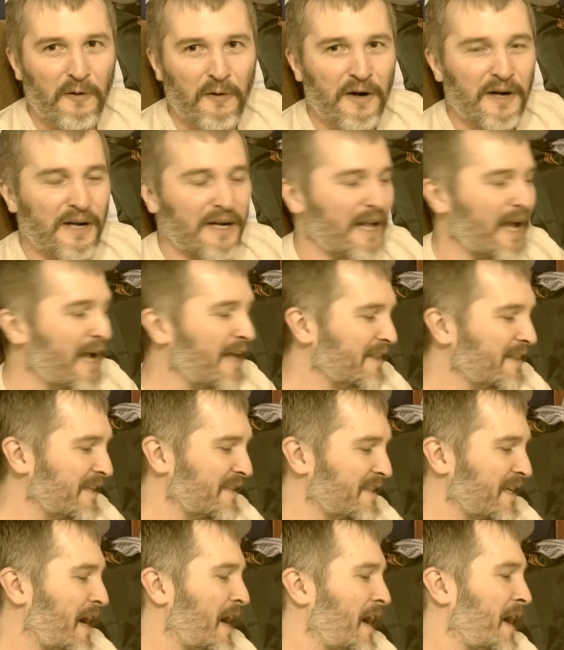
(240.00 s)
for it at
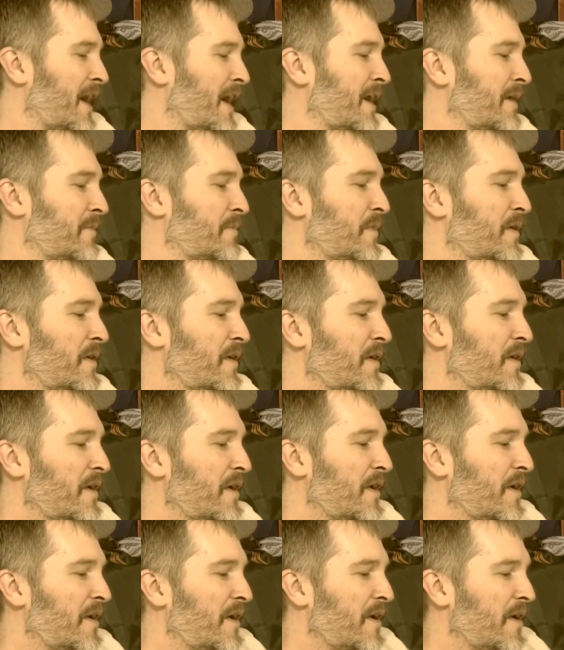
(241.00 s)
the time.
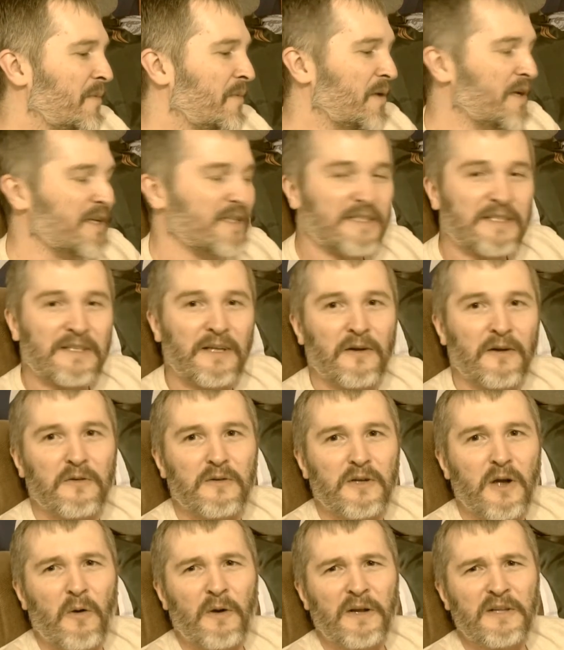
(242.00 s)
Because, you know,
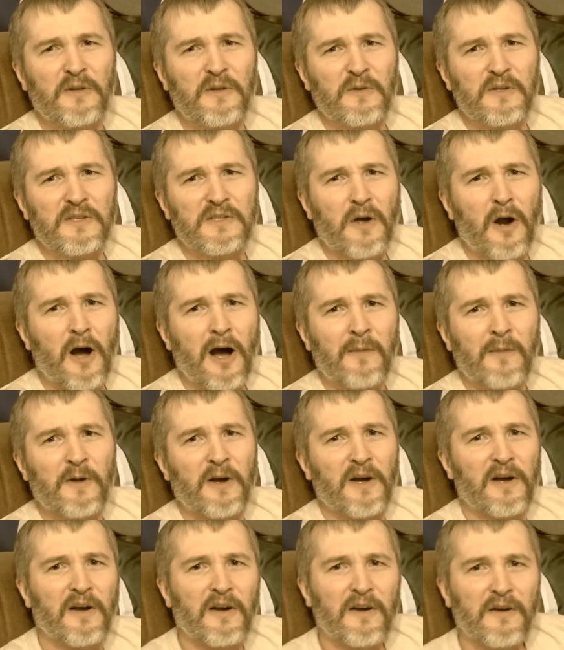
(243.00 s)
going through the trauma
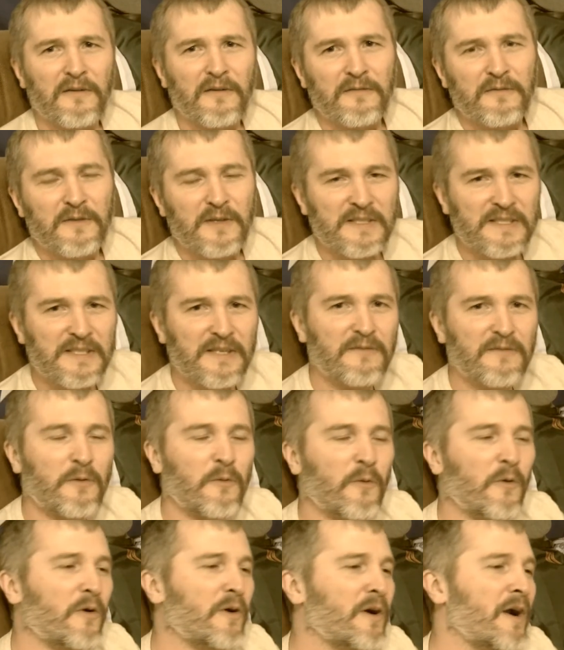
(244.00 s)
of the
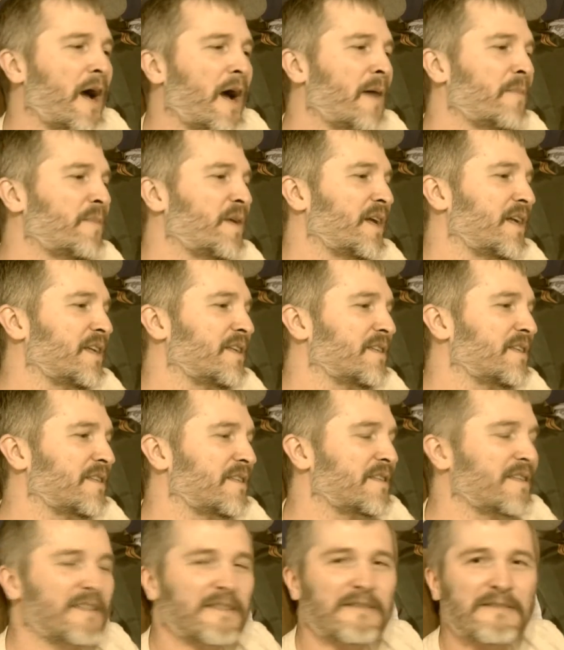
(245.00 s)
Civil War, I mean,